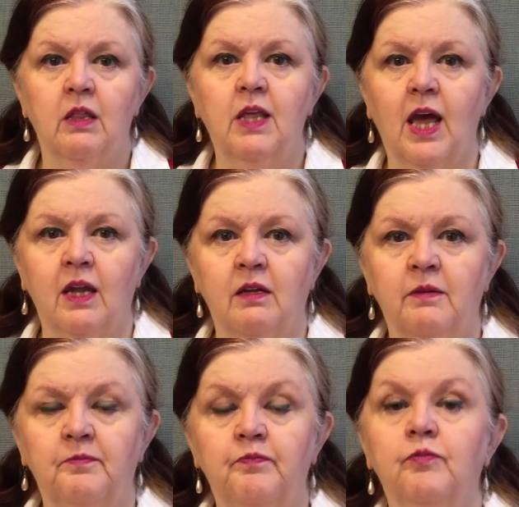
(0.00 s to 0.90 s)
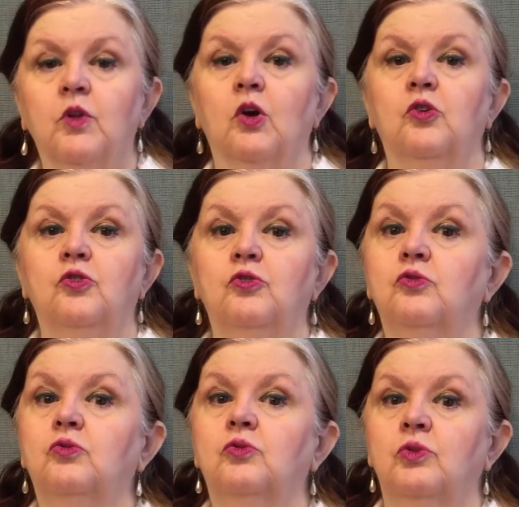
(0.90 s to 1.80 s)
Then
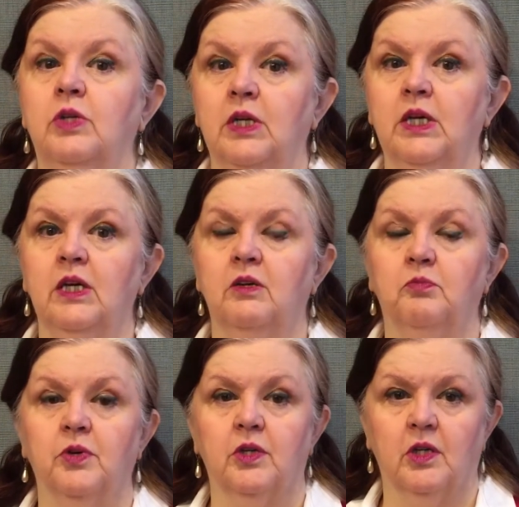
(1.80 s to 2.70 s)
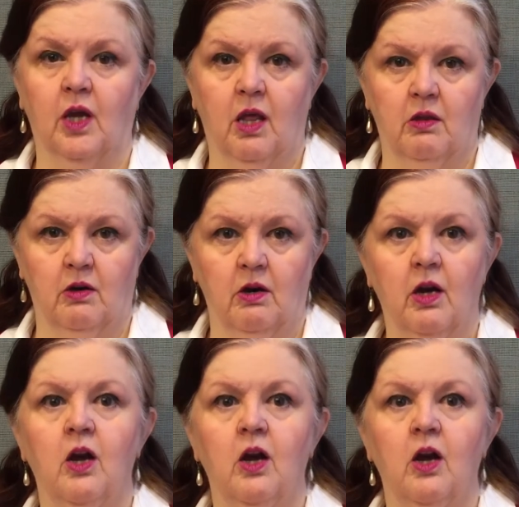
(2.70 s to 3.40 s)
you need to put together,